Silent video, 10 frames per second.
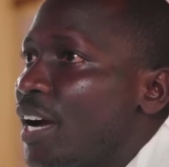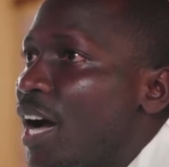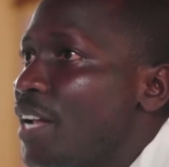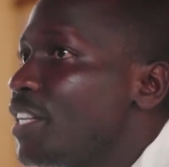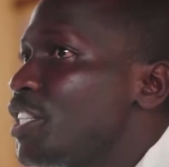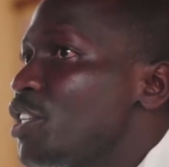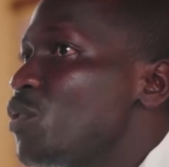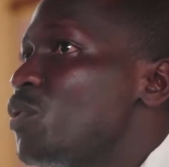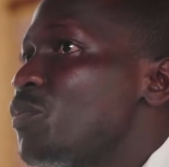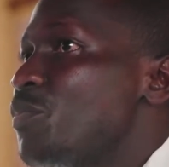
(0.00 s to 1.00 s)
And it
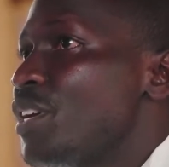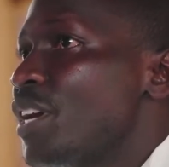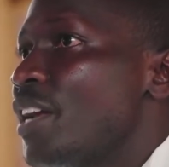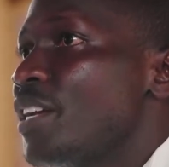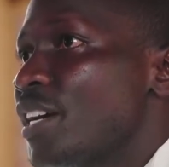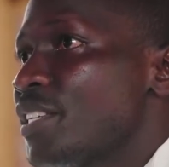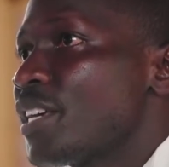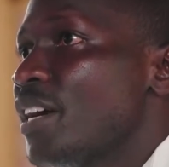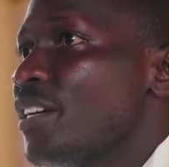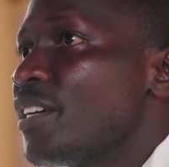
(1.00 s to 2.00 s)
shouldn't be an
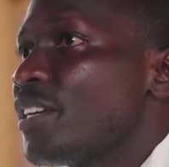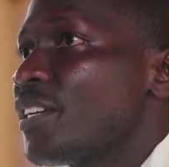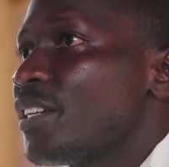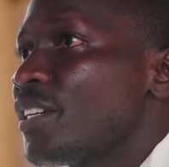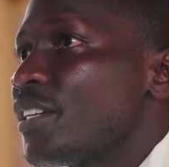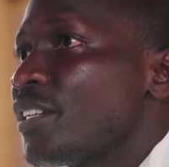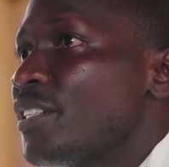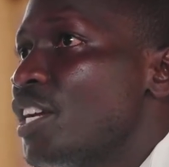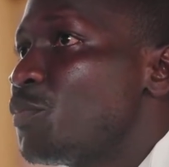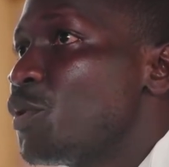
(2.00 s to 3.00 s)
answer
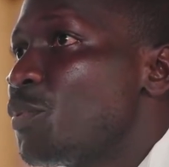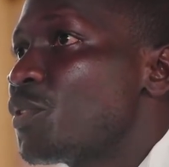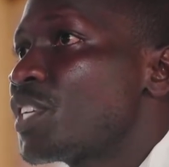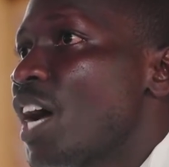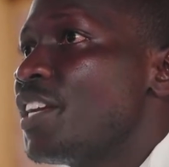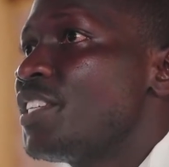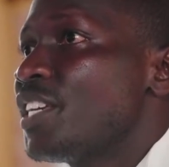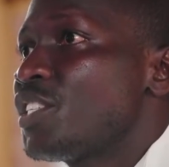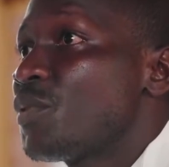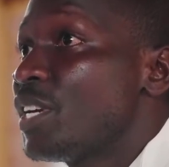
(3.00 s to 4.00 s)
that pupils can
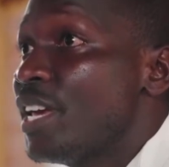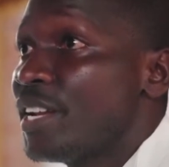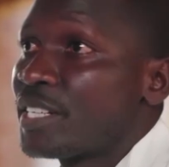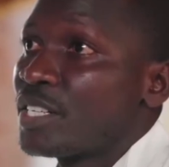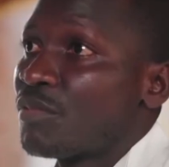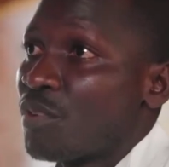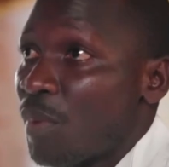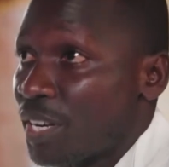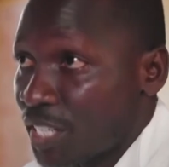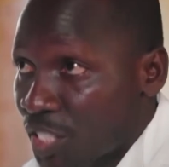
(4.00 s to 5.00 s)
just read directly from
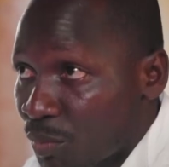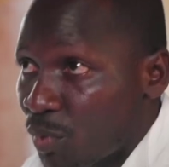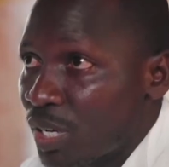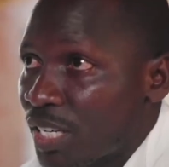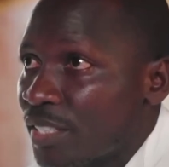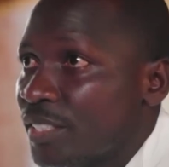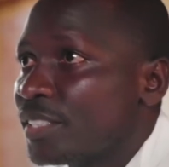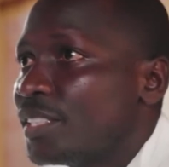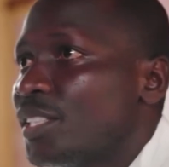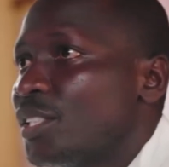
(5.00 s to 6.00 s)
a textbook
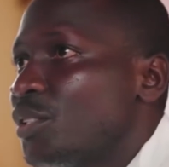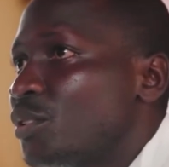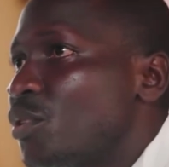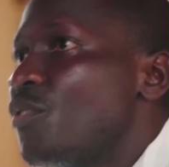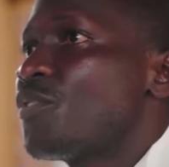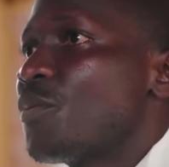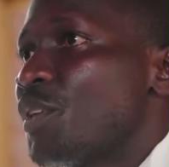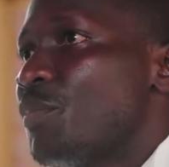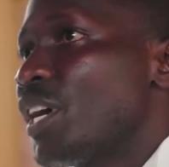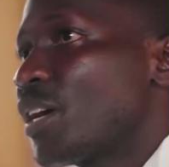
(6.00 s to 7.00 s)
or from
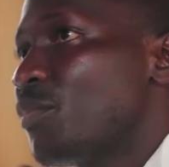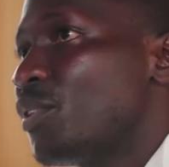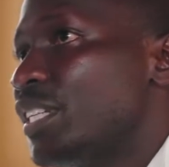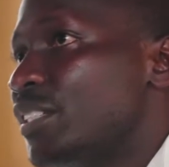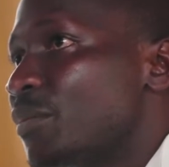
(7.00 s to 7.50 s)
the blackboard.